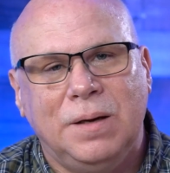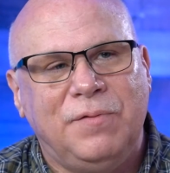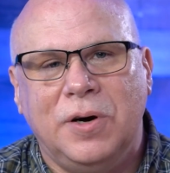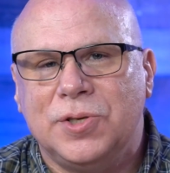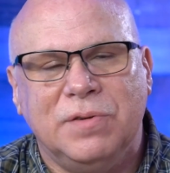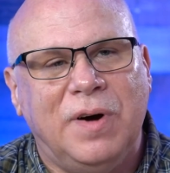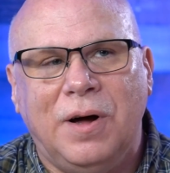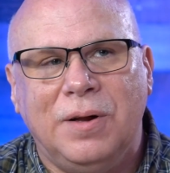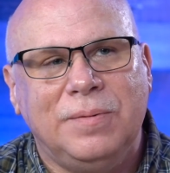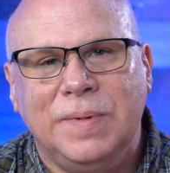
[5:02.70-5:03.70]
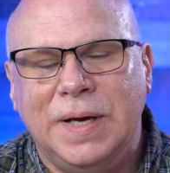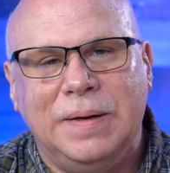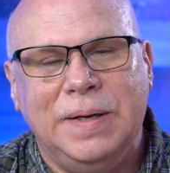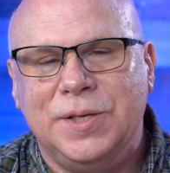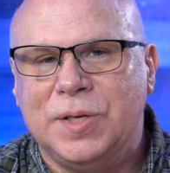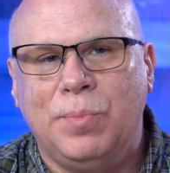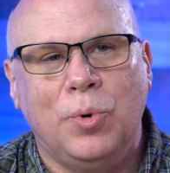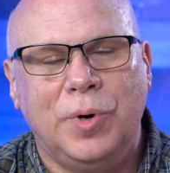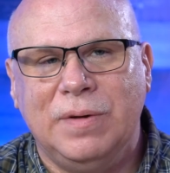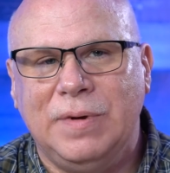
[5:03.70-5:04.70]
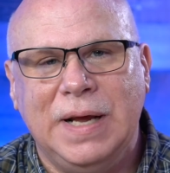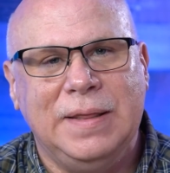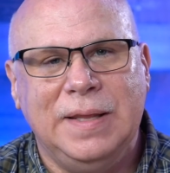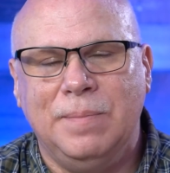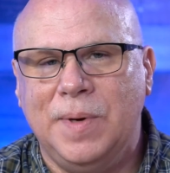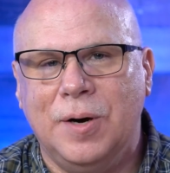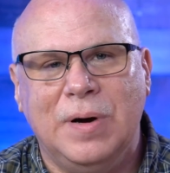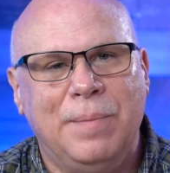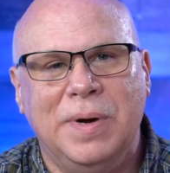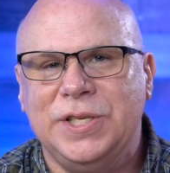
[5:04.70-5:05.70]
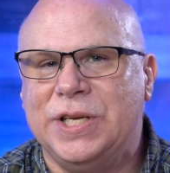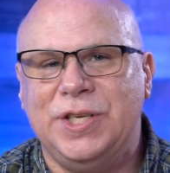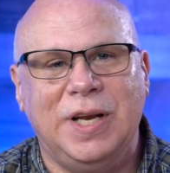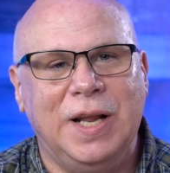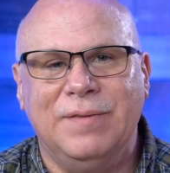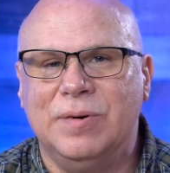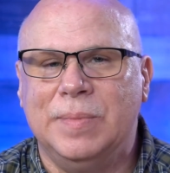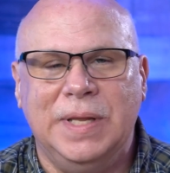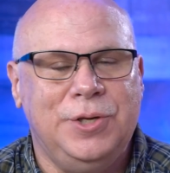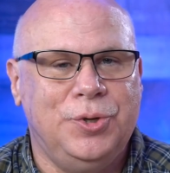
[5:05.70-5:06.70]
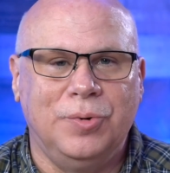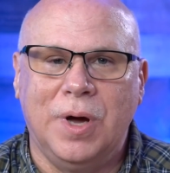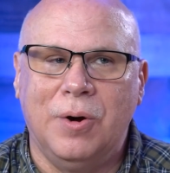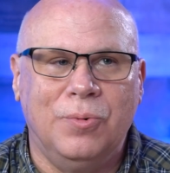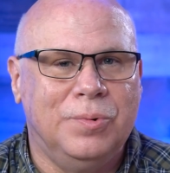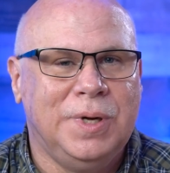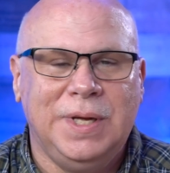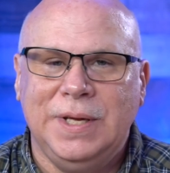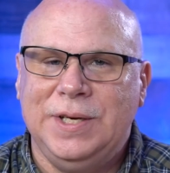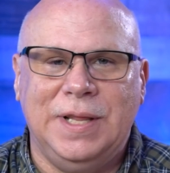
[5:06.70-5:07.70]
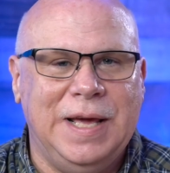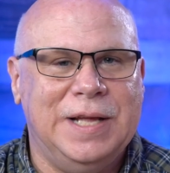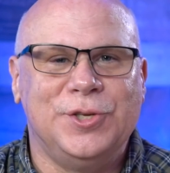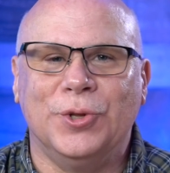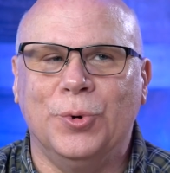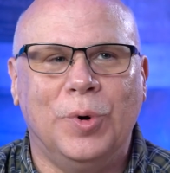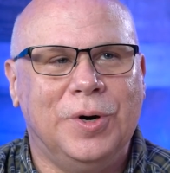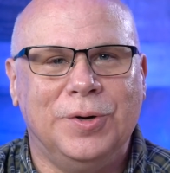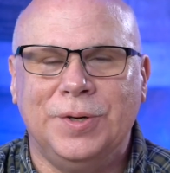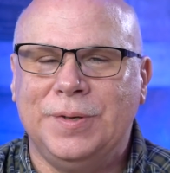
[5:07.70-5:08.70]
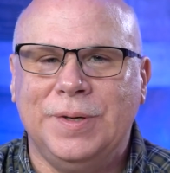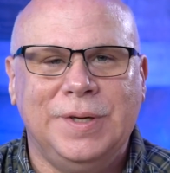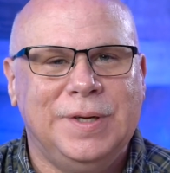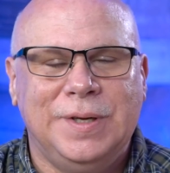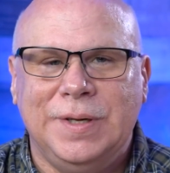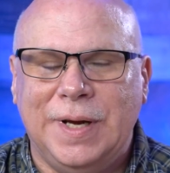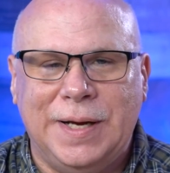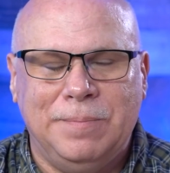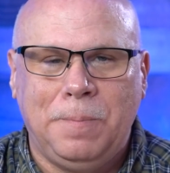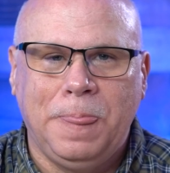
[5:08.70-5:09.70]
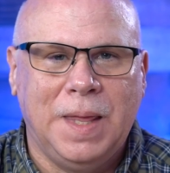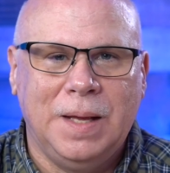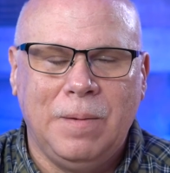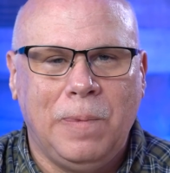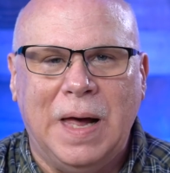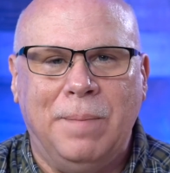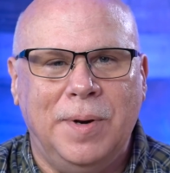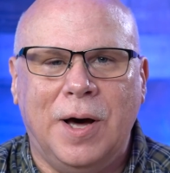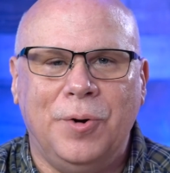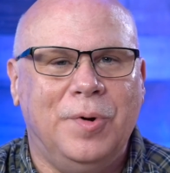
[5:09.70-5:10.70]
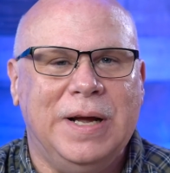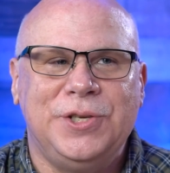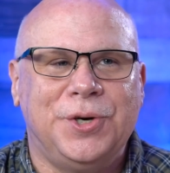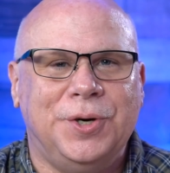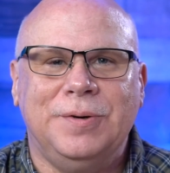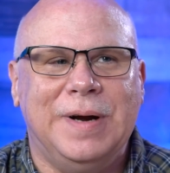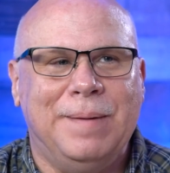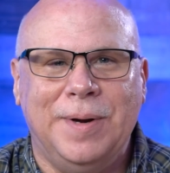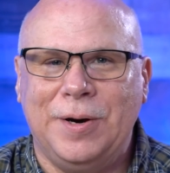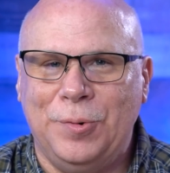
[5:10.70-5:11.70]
first of all, in support of letting them know how much that you love them and that you'll go to the ends of the world. I'm not a racer, I'm not a